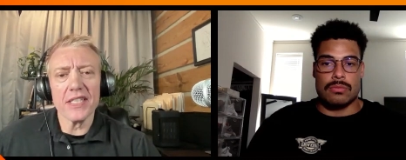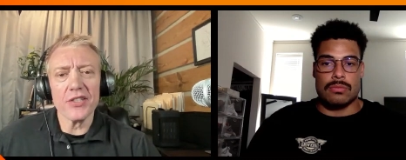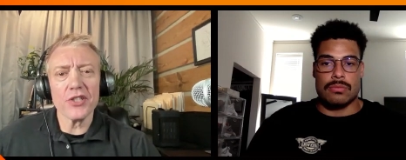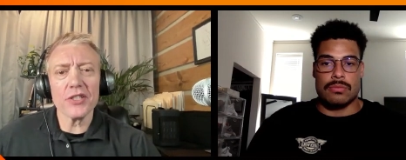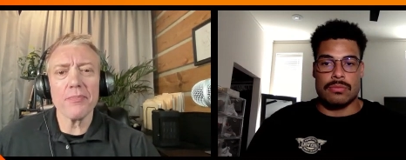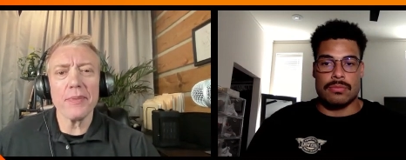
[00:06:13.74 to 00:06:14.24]
Speaker 1: That
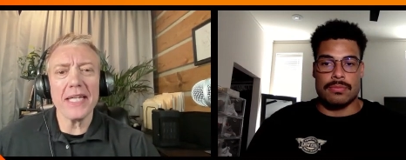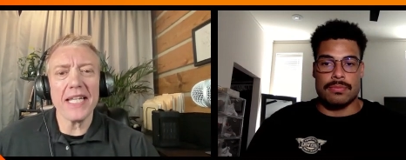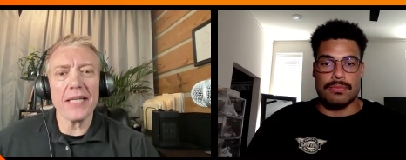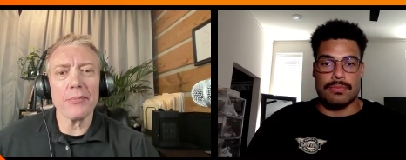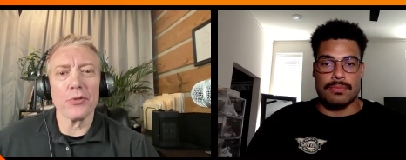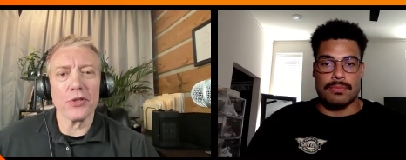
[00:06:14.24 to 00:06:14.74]
yeah. in
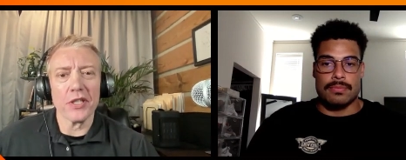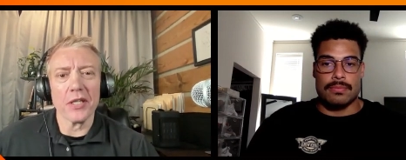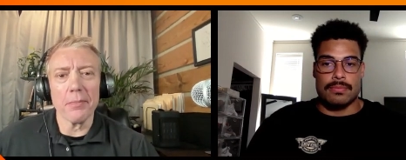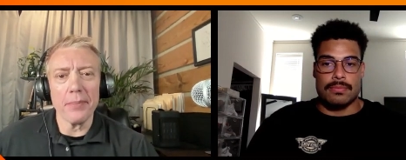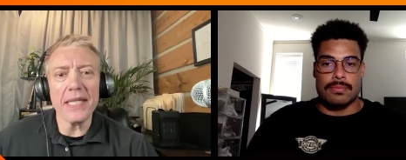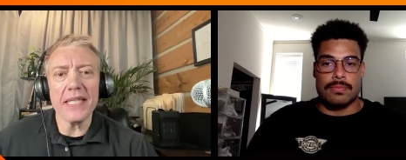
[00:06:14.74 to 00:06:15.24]
previous
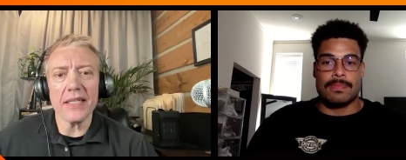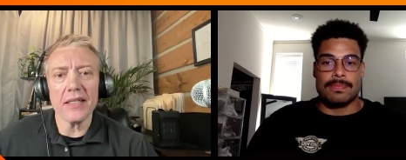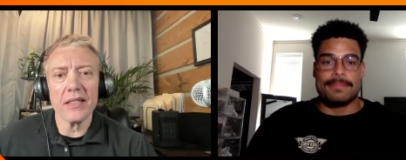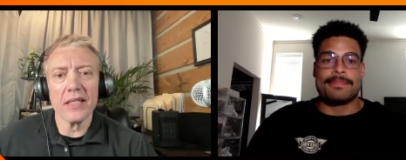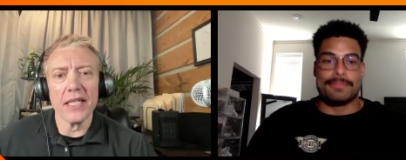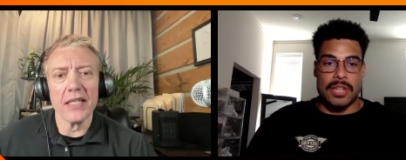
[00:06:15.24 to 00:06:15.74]
years
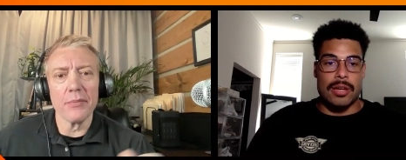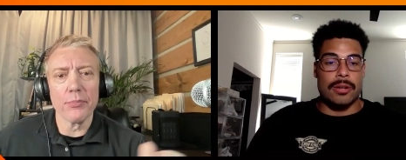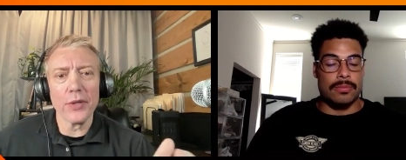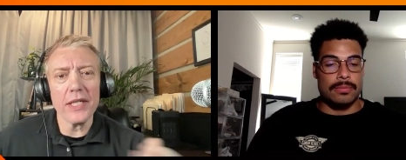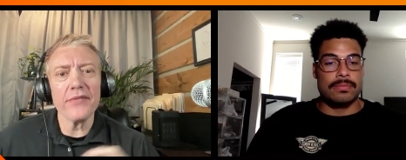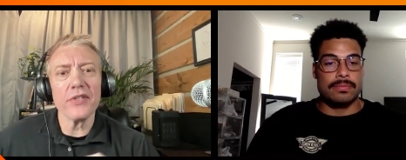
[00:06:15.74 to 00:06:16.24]

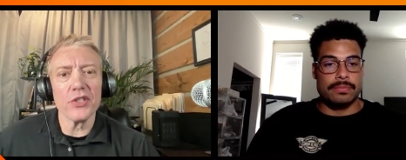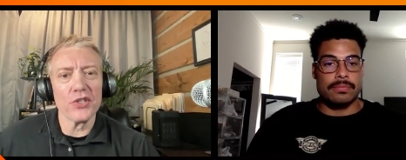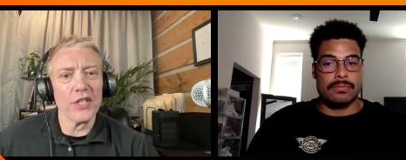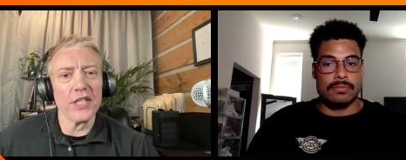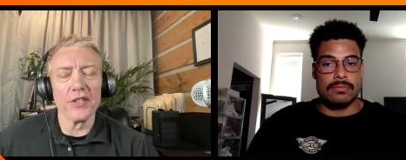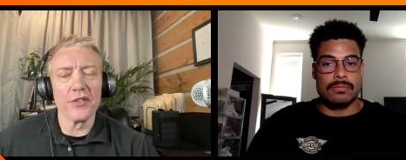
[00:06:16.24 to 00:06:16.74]
weren't even
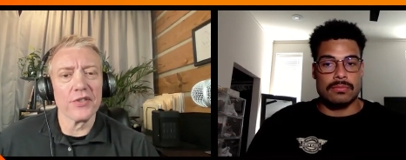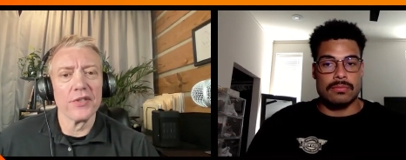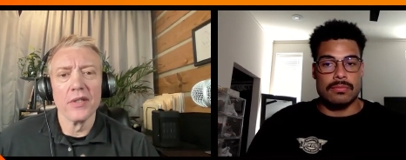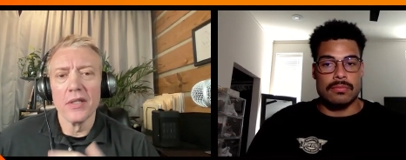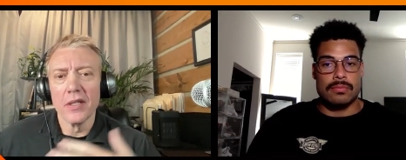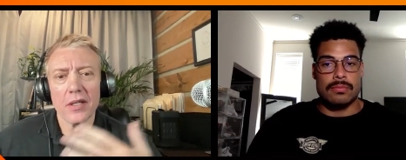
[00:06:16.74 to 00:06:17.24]
really able to
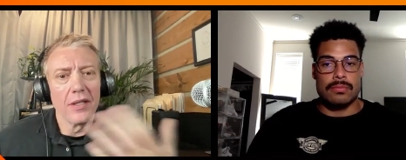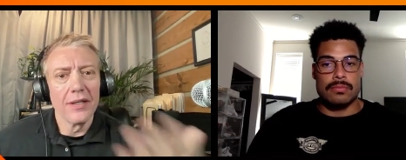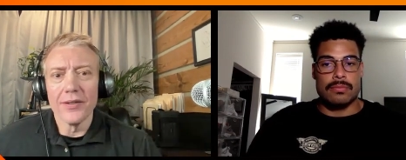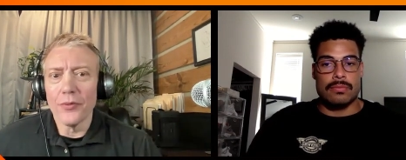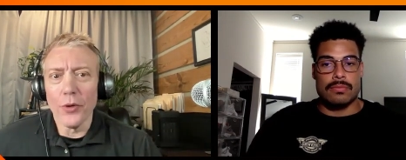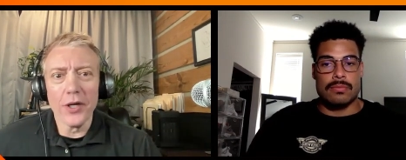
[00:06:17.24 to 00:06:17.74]
compete
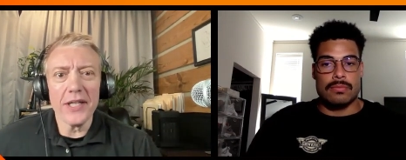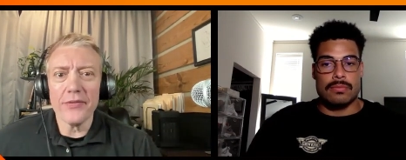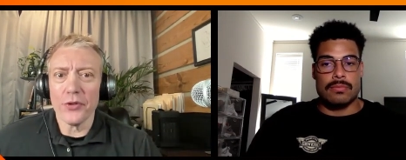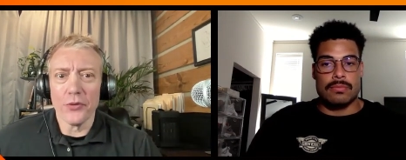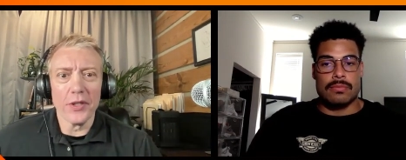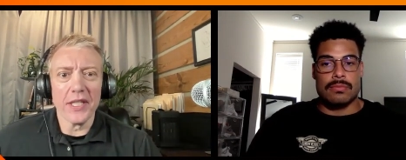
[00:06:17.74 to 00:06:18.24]
because yeah.
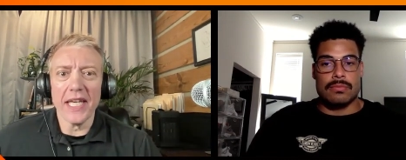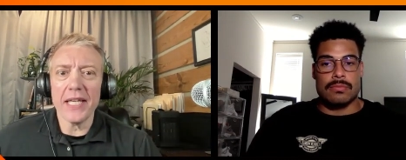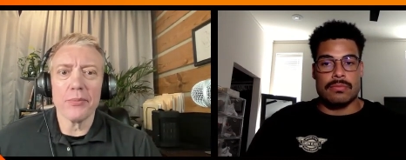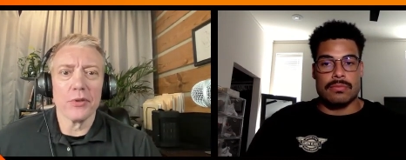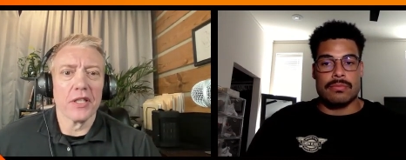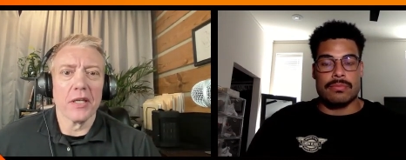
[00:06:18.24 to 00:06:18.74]
there were so
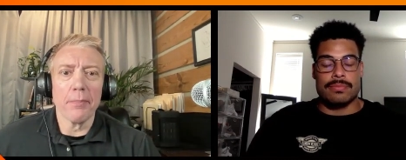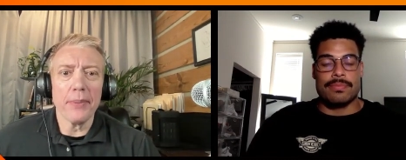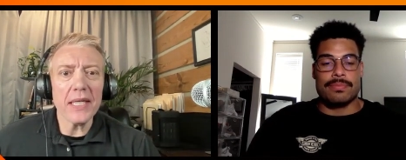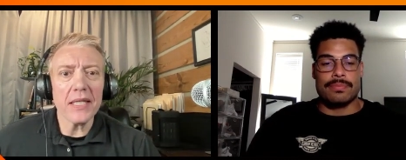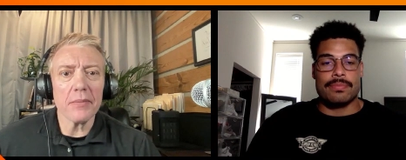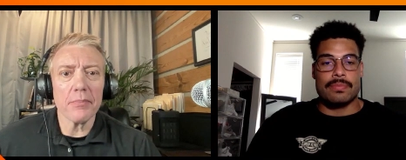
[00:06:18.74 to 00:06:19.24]
few
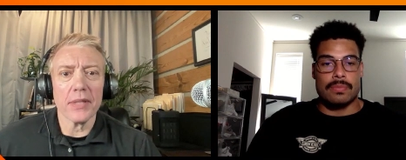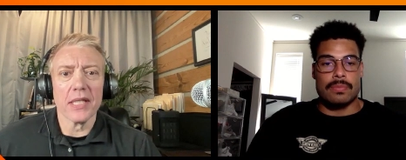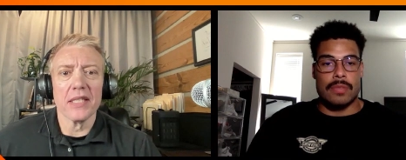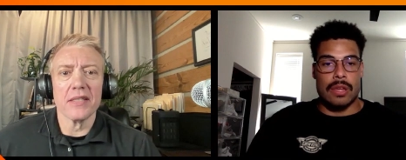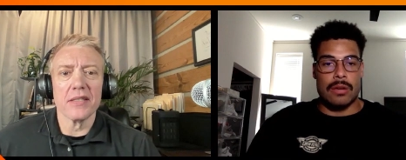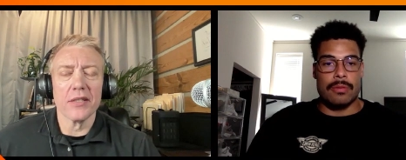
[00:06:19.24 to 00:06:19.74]
numbers.
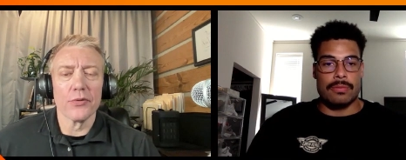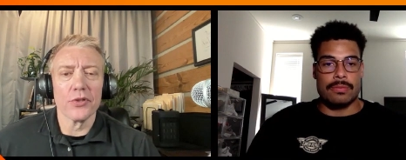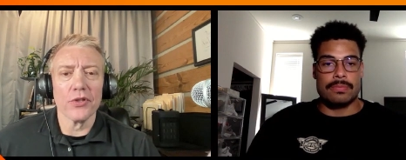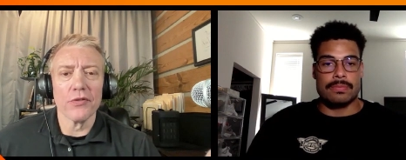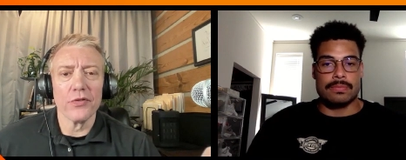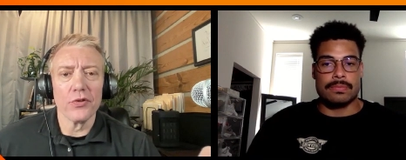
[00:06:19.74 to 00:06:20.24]
Speaker 2: Yeah, and
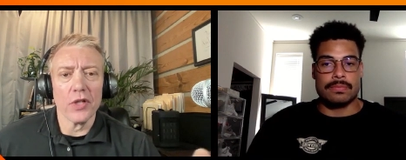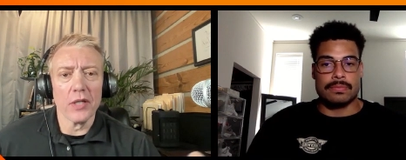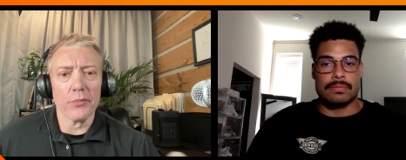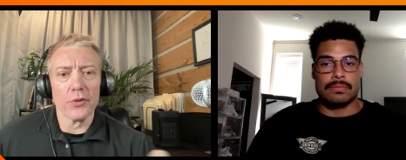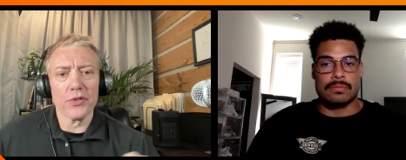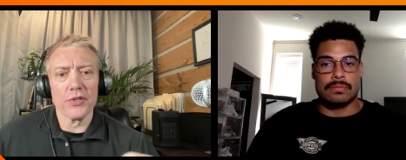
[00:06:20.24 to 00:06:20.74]
that's
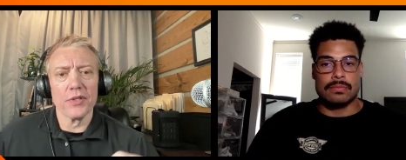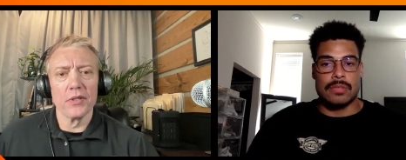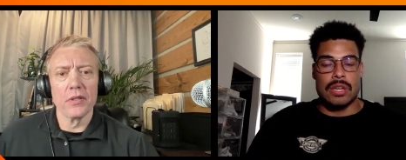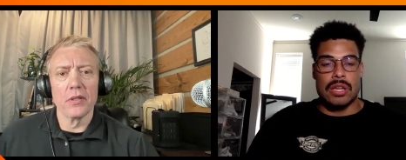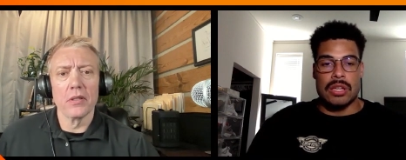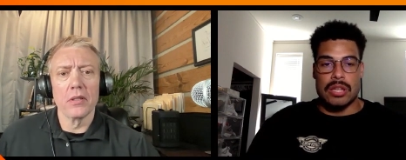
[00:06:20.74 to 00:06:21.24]

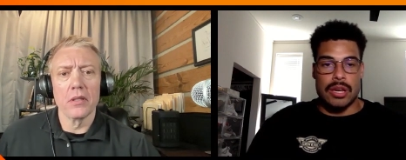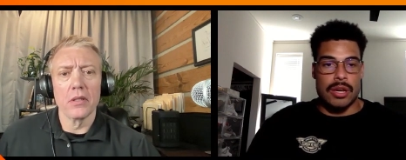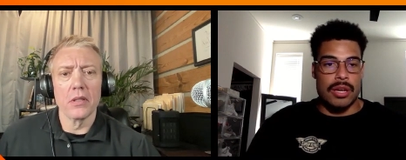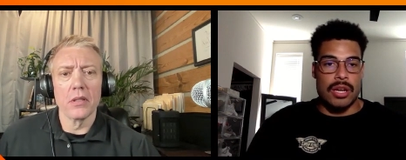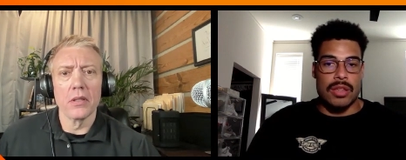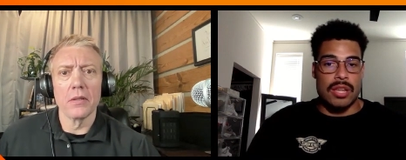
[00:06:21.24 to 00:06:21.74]
obviously it's
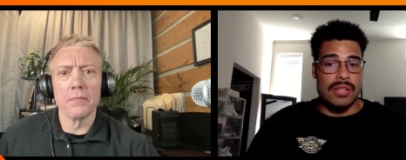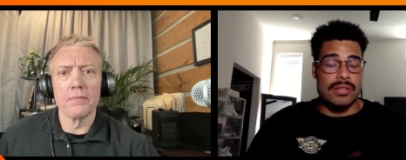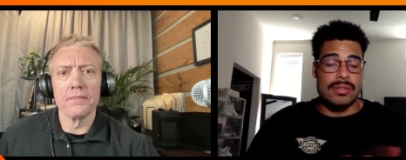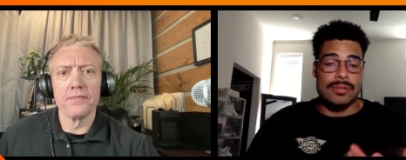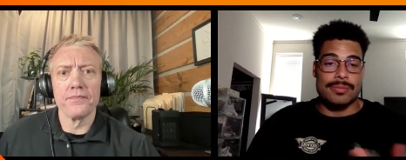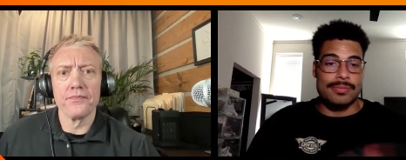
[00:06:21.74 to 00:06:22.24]
great that we're
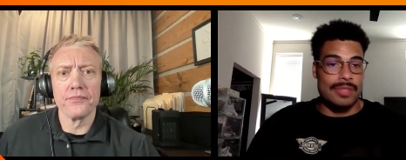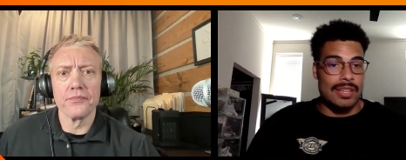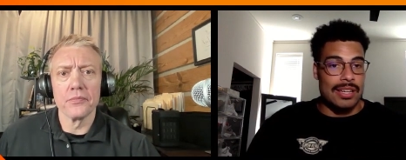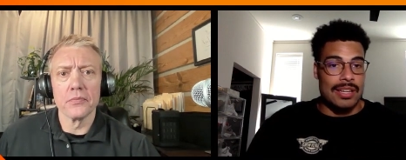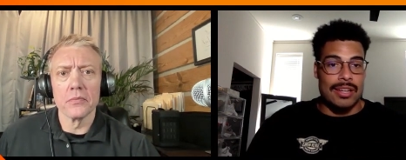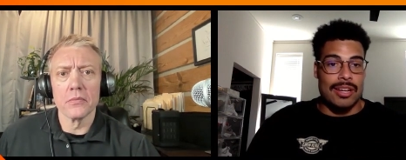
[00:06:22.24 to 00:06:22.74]
able to have
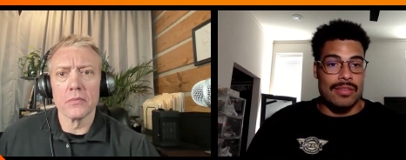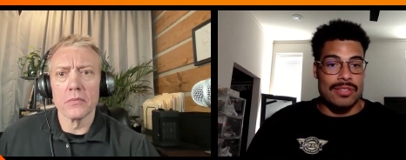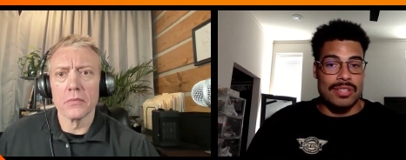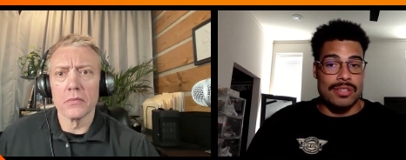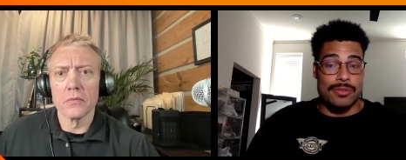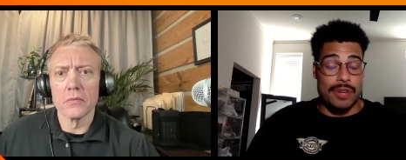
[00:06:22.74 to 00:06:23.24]
the
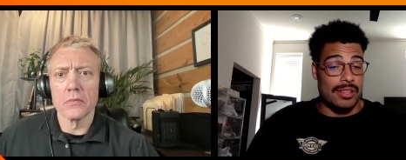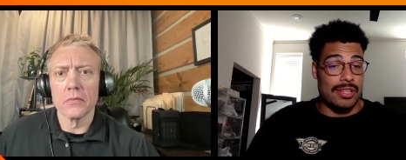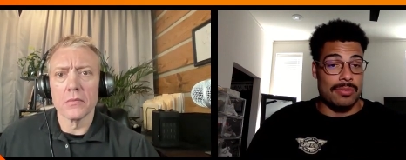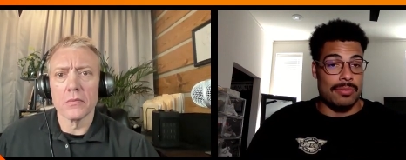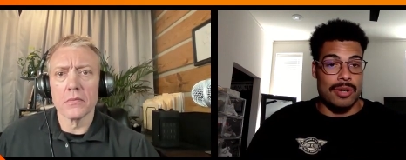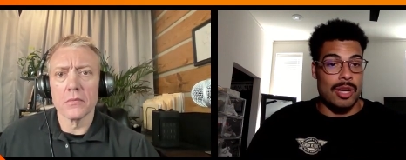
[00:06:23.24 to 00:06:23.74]
numbers to be able
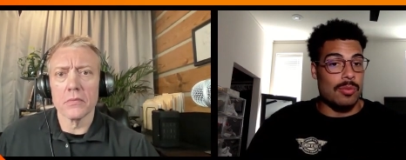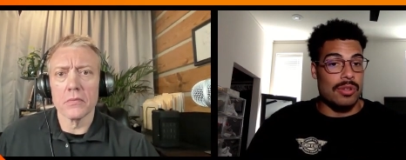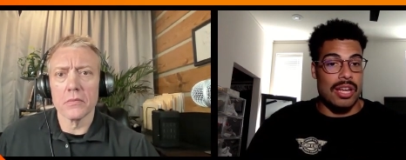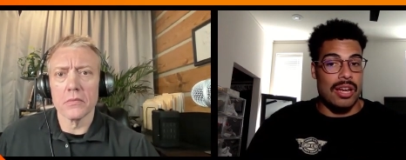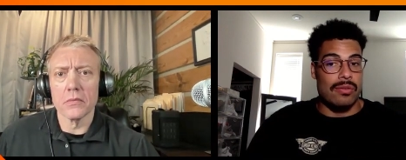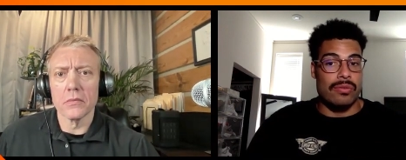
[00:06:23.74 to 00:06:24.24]
to have those
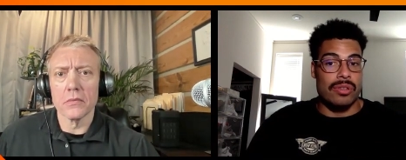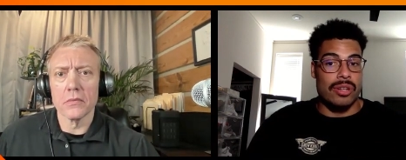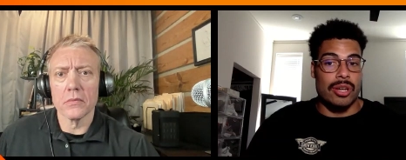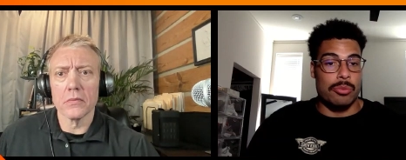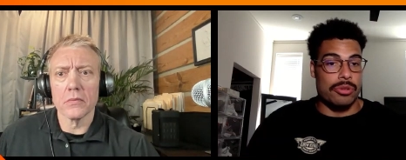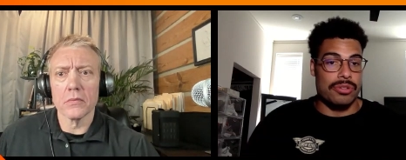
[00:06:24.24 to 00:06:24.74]
competitions
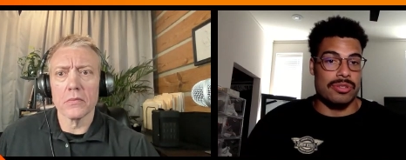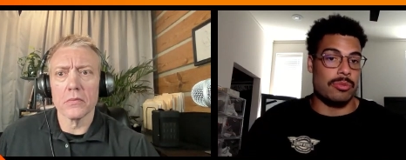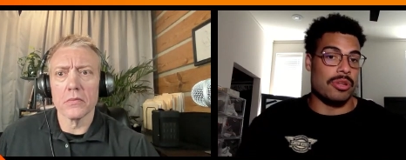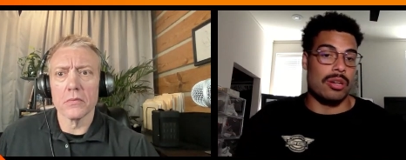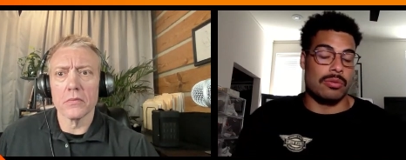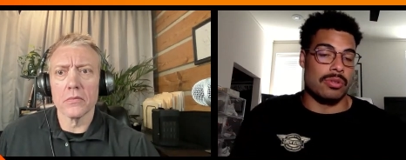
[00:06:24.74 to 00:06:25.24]
to push those older